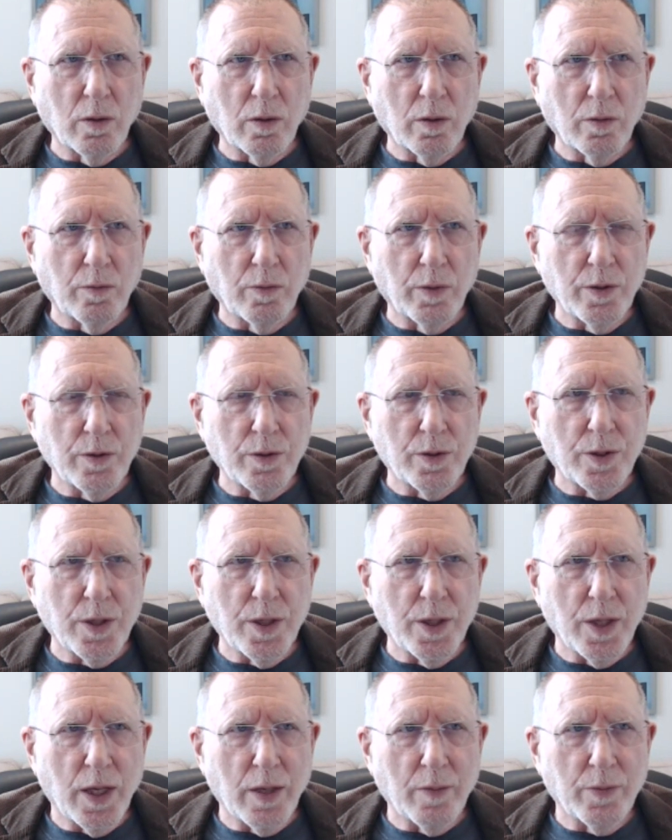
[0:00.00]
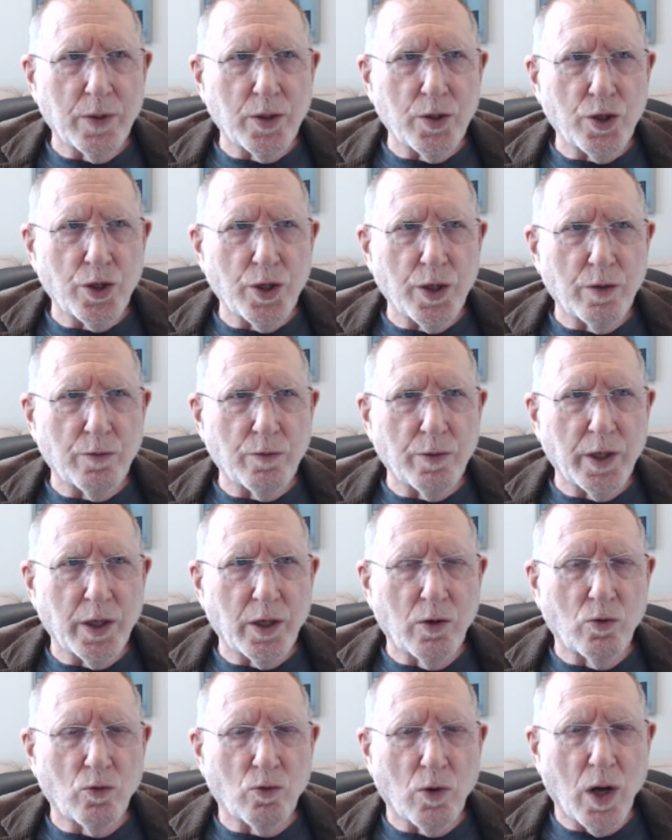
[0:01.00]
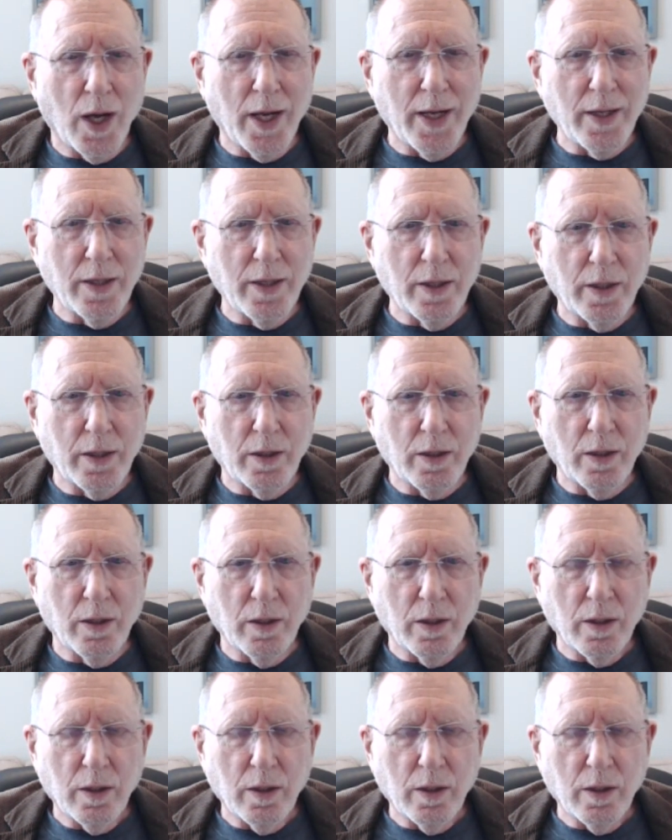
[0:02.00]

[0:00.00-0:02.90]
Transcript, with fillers: when you see that machinery grinding